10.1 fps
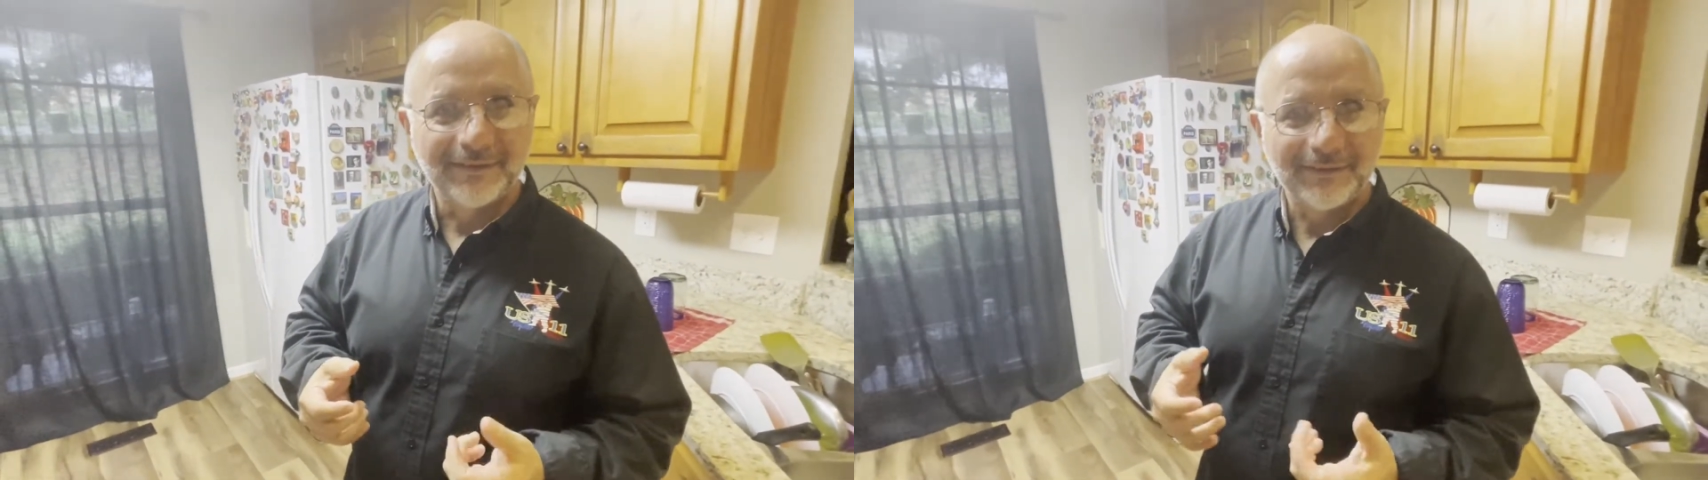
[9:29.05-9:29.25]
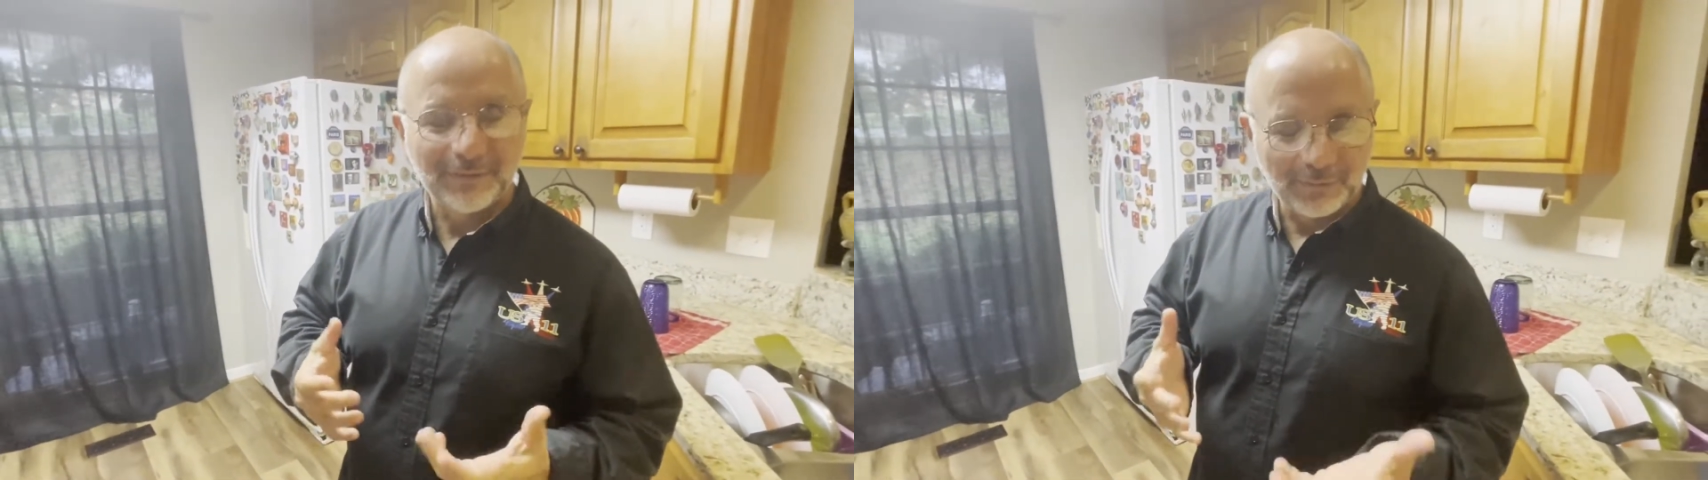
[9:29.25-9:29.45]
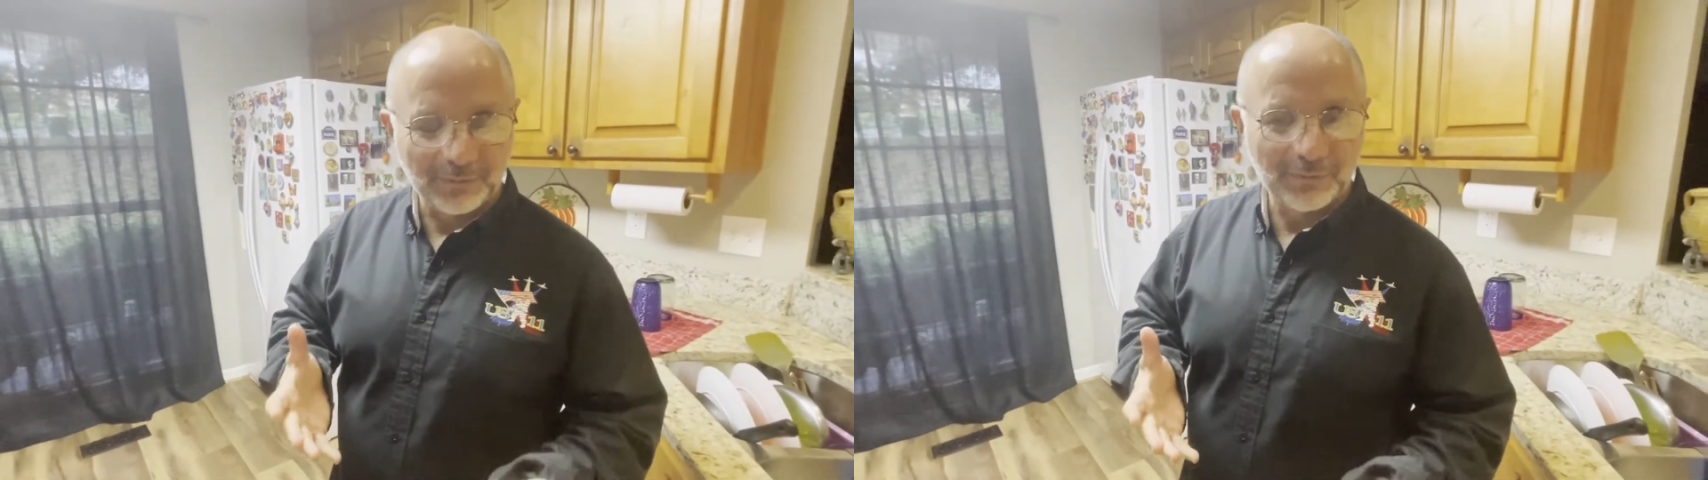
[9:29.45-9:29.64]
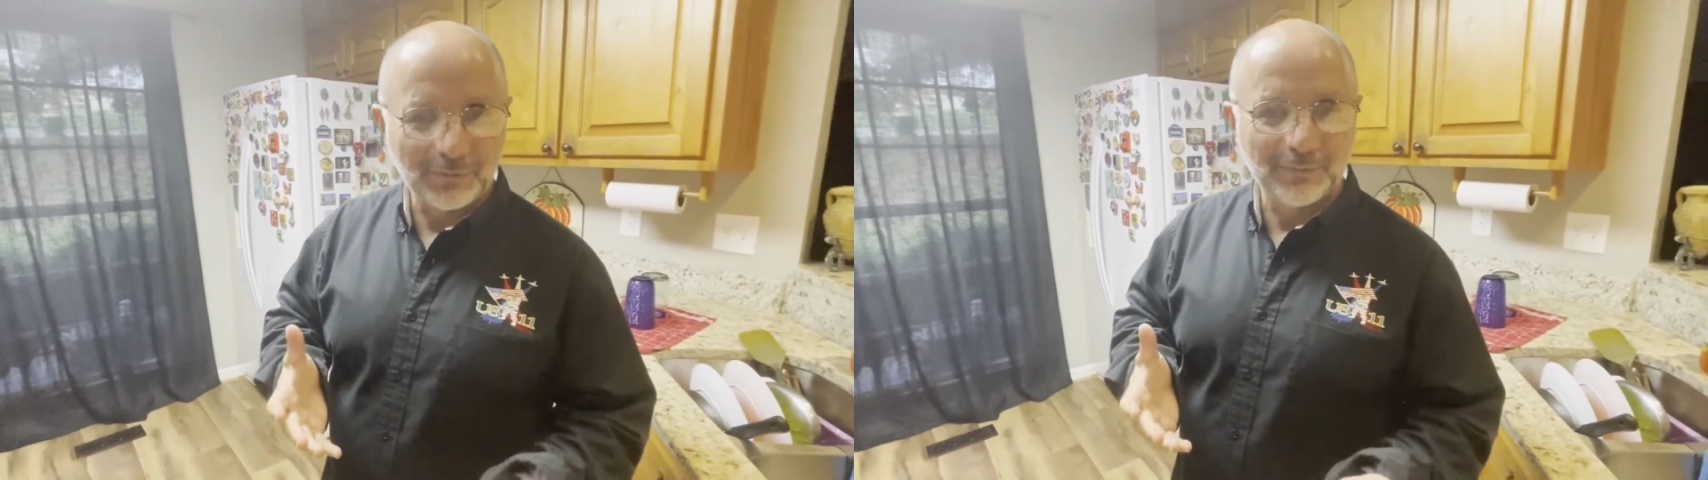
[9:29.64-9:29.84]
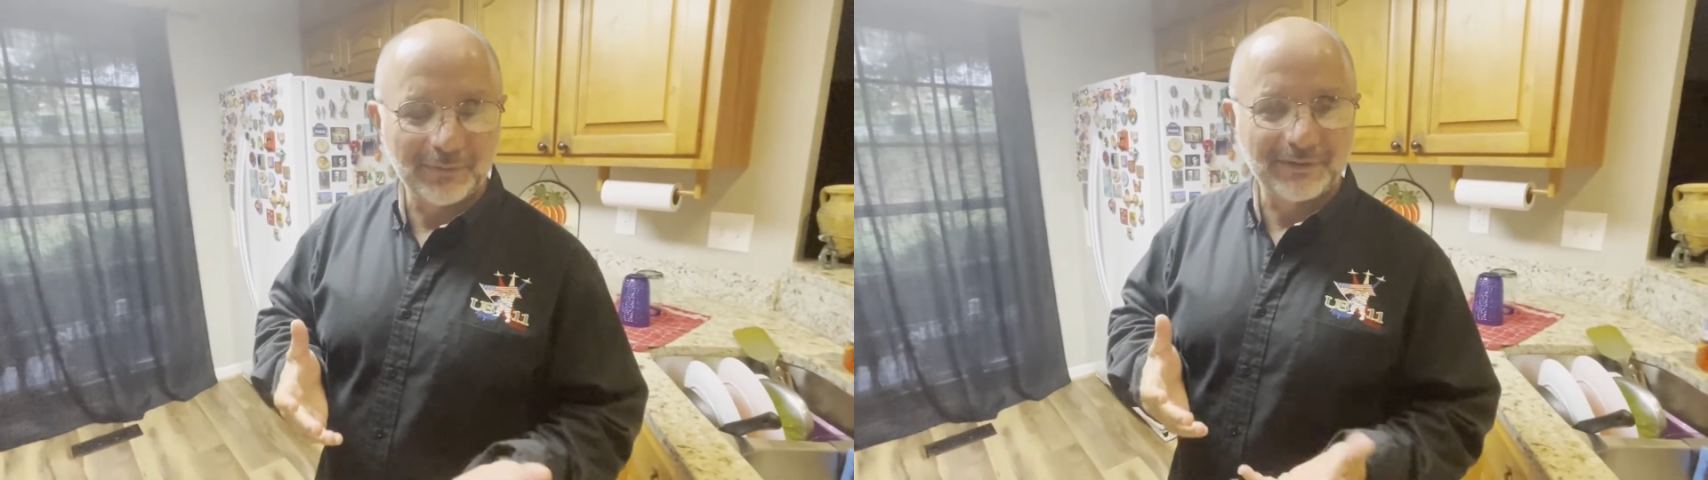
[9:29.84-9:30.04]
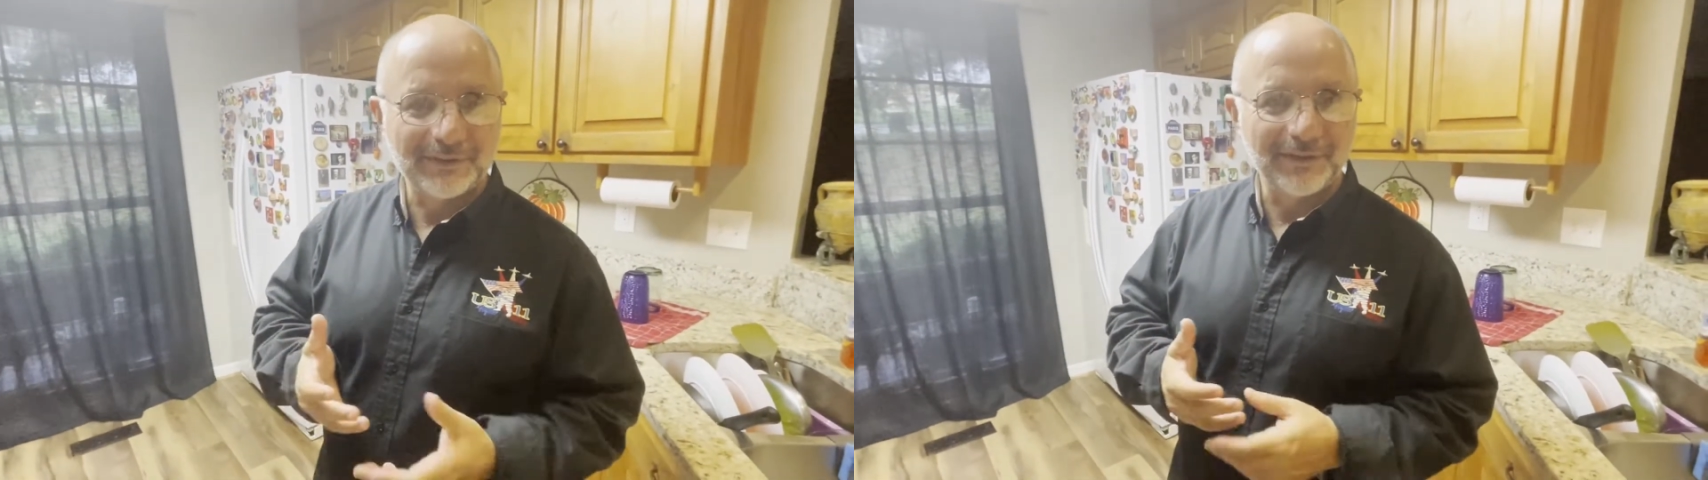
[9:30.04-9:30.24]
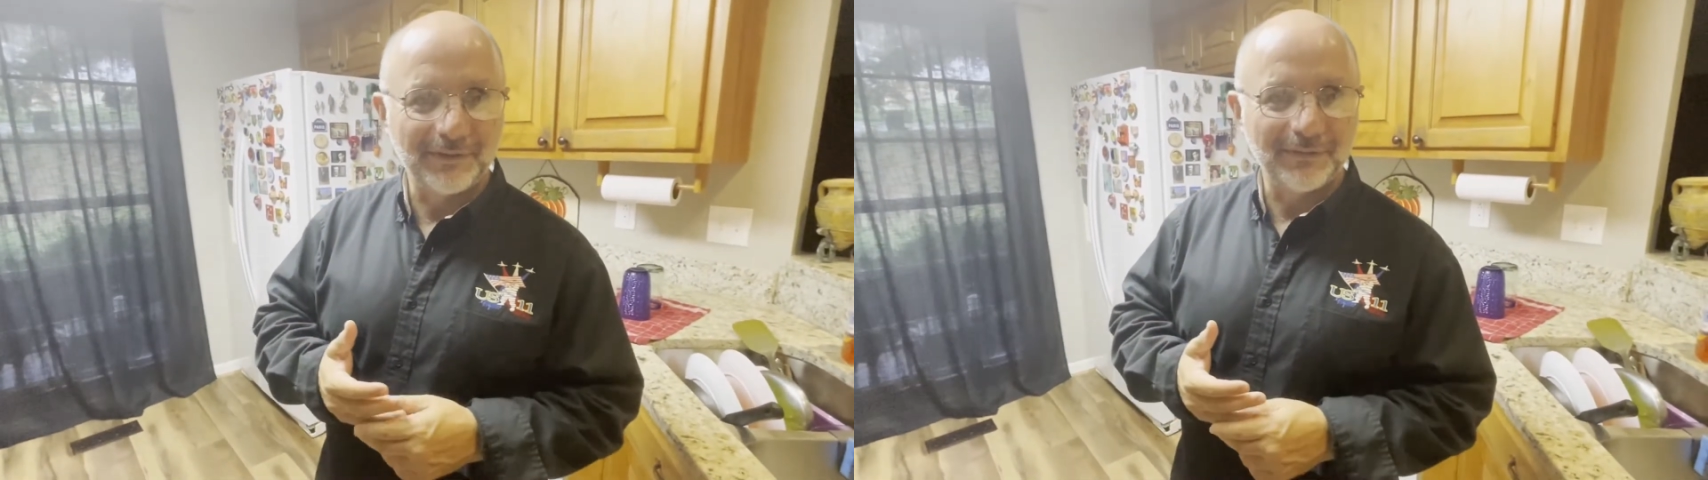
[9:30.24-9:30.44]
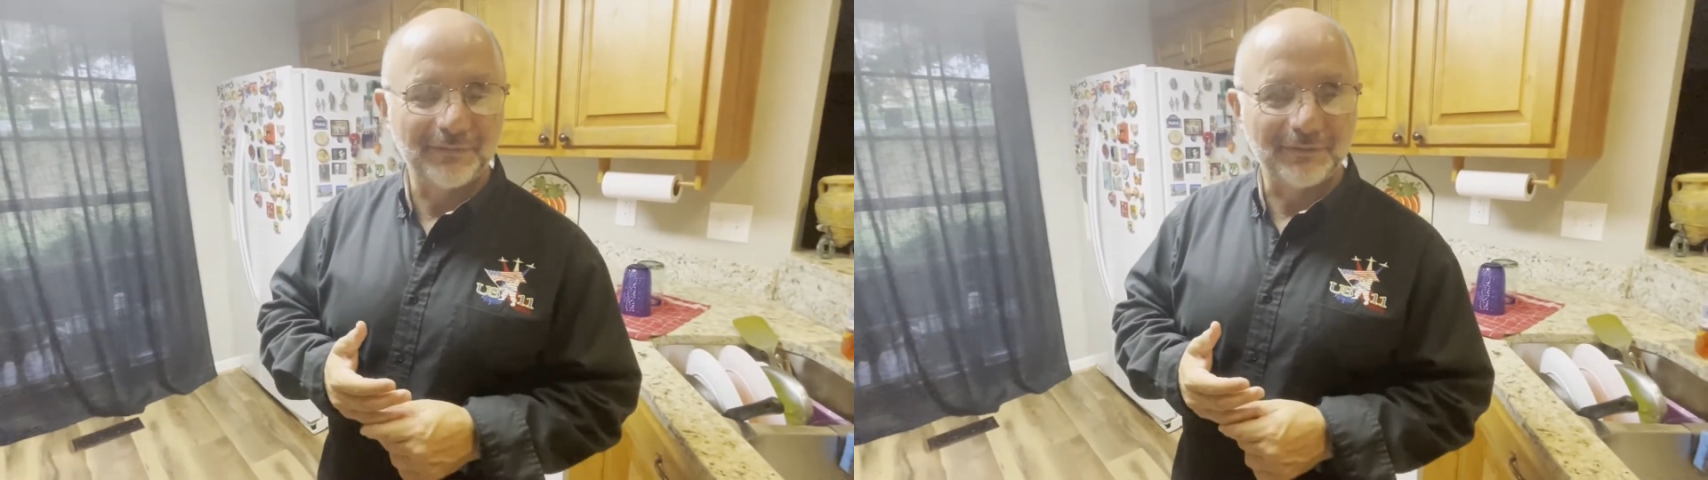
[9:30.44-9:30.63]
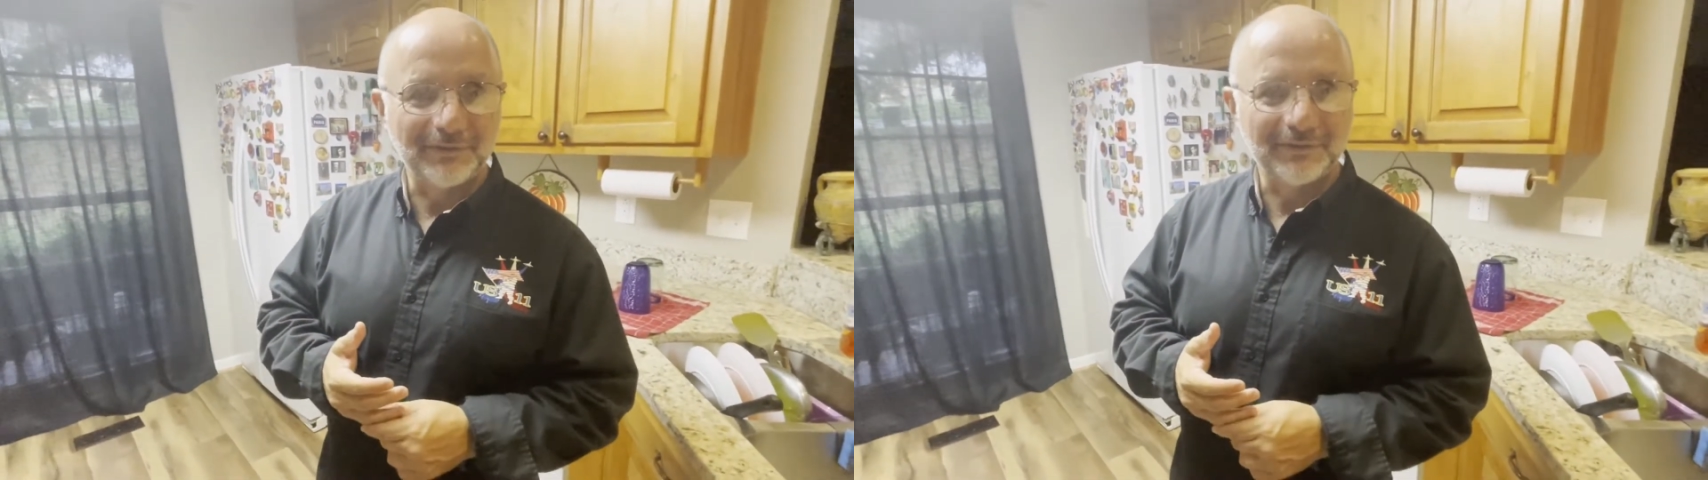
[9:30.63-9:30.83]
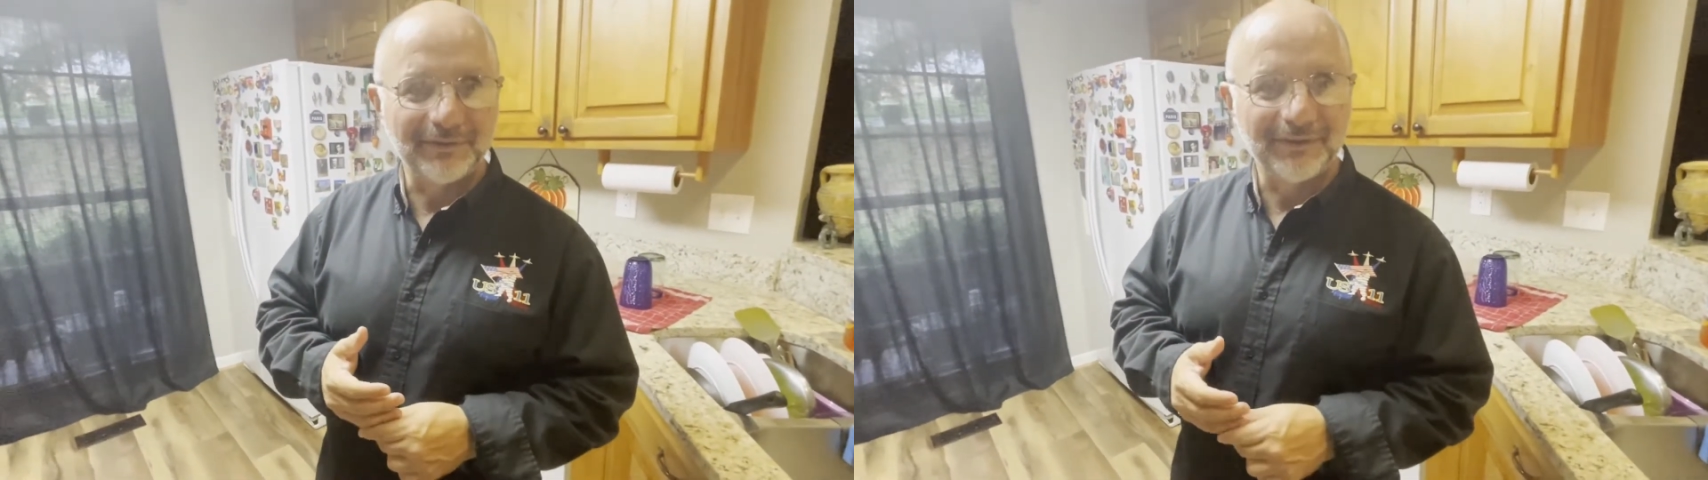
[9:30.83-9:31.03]
you will see the
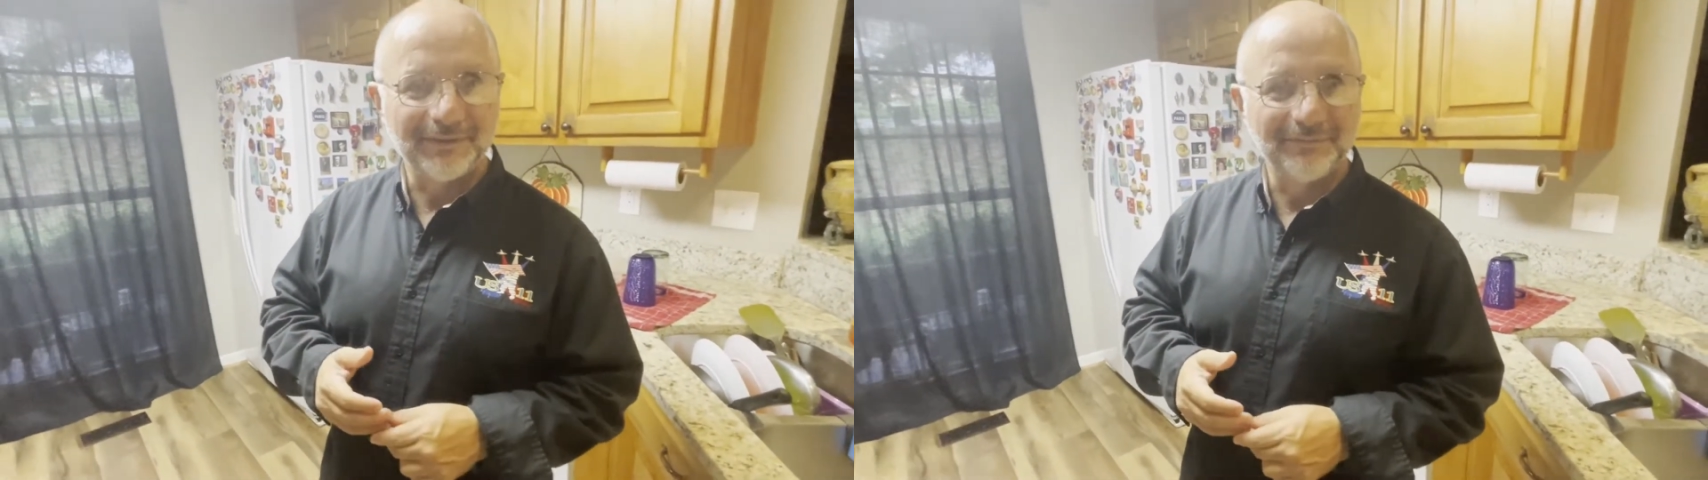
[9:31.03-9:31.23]
difference on it.